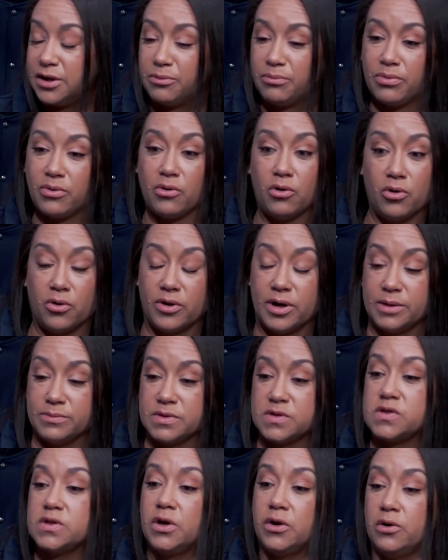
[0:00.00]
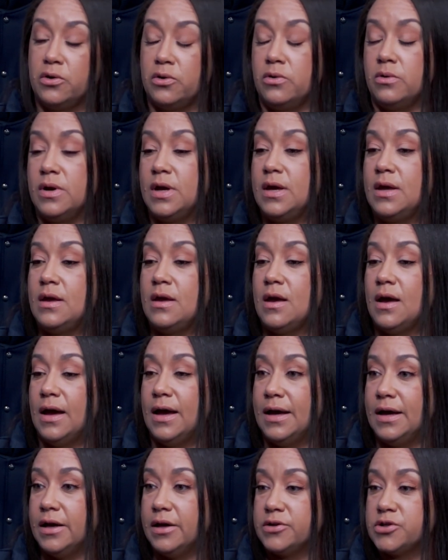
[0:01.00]
a program so
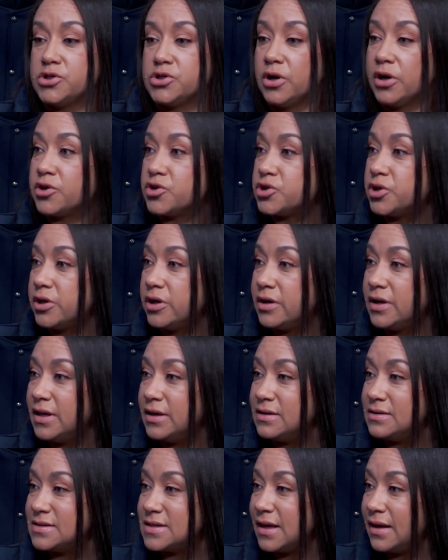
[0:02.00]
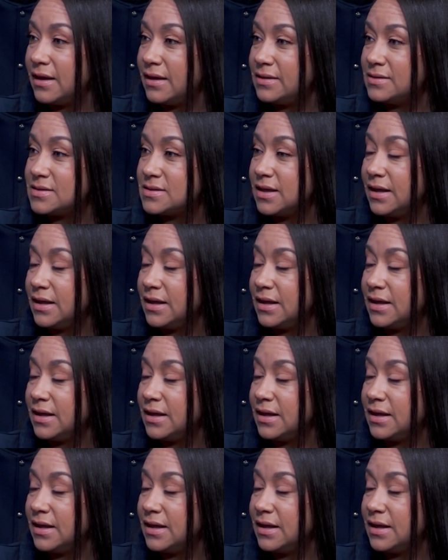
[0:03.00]
structured and intense.